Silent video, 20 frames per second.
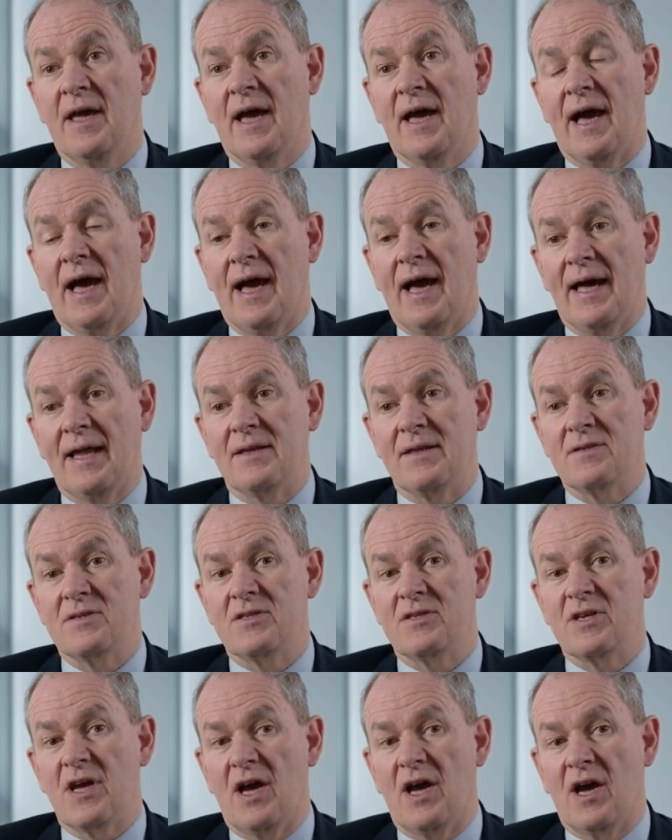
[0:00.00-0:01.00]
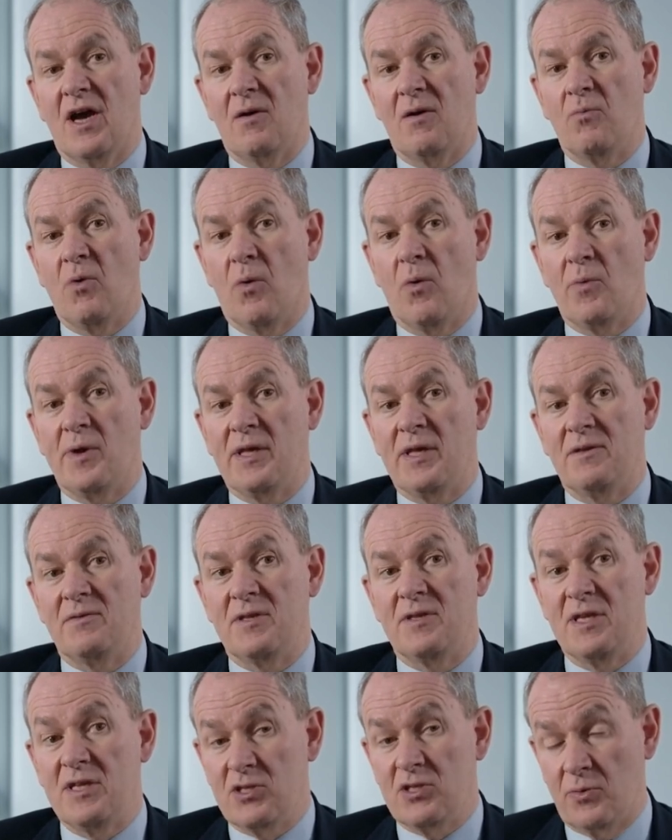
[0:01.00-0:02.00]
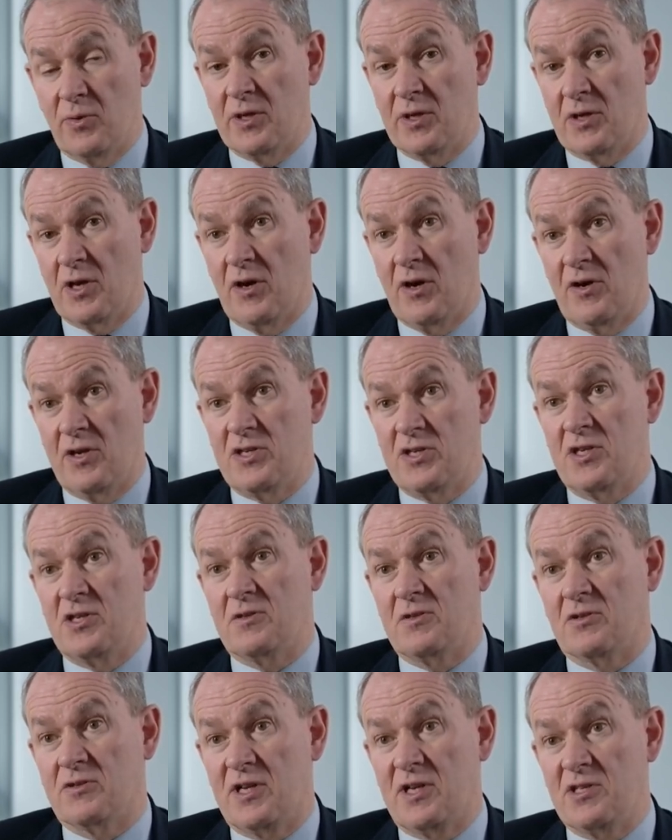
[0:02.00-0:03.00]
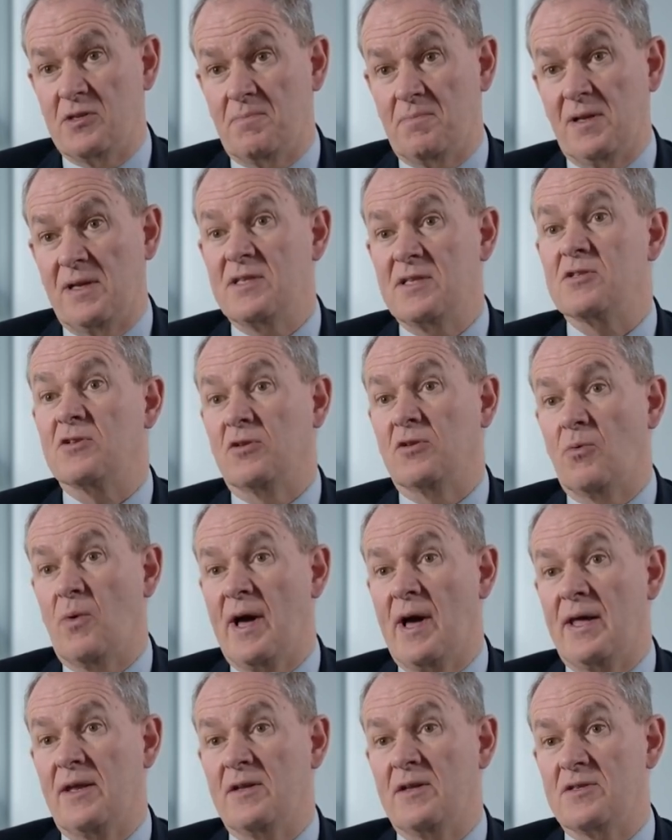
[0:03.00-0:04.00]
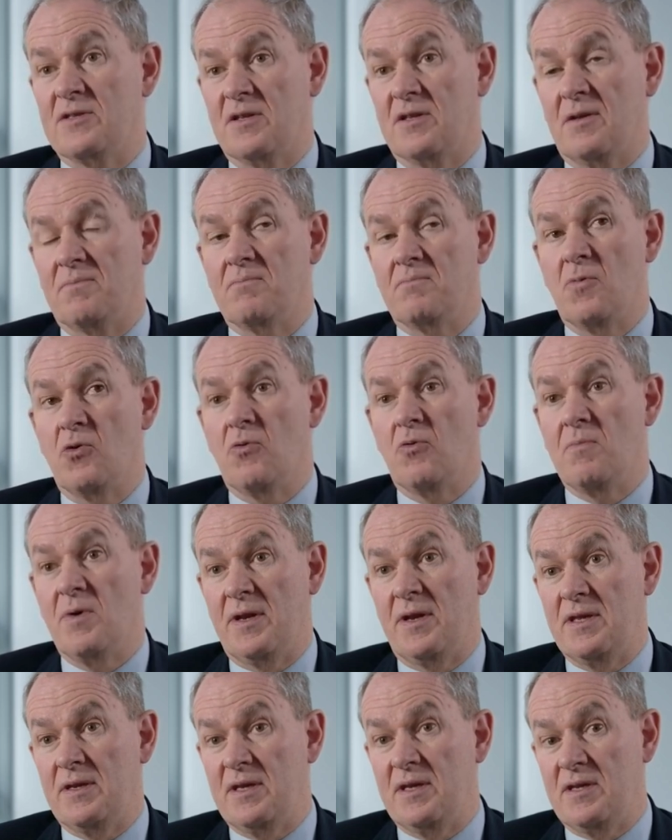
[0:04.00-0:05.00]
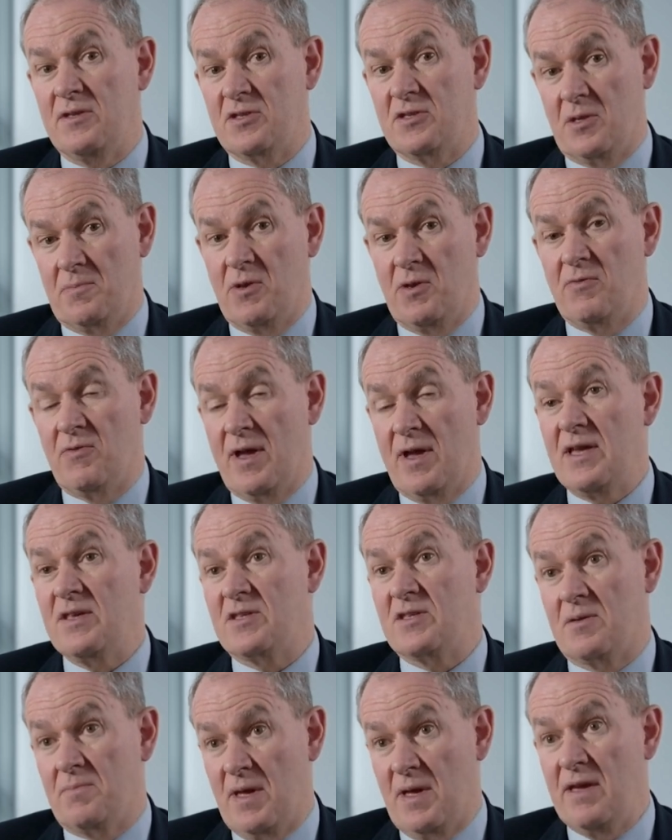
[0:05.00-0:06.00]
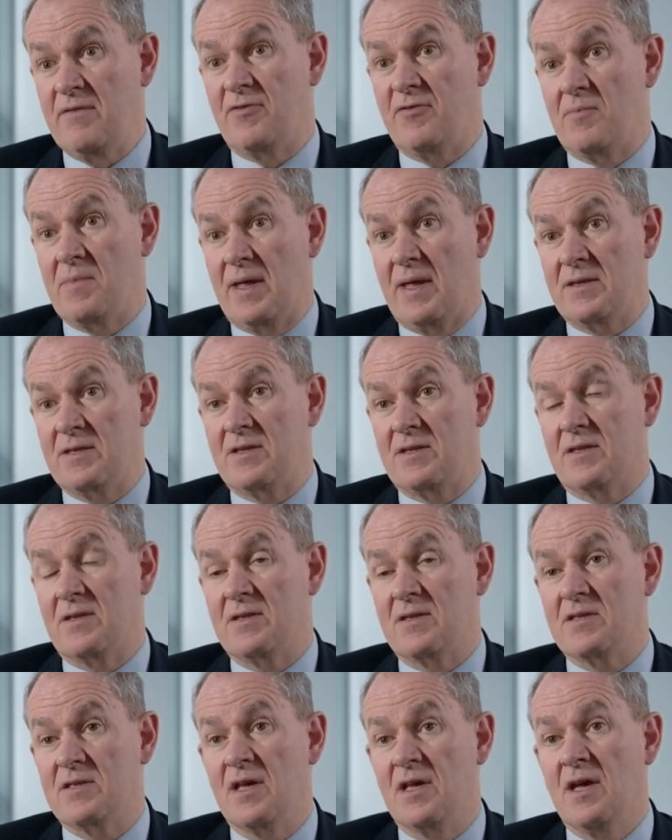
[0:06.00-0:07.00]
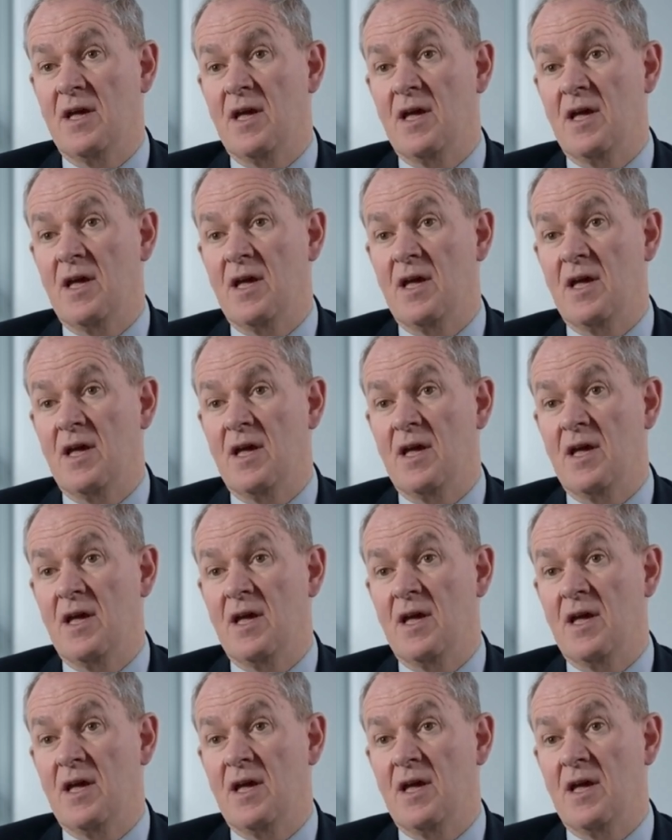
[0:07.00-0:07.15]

And what we need to encourage is greater political awareness that more money needs to be raised to pay for medicines.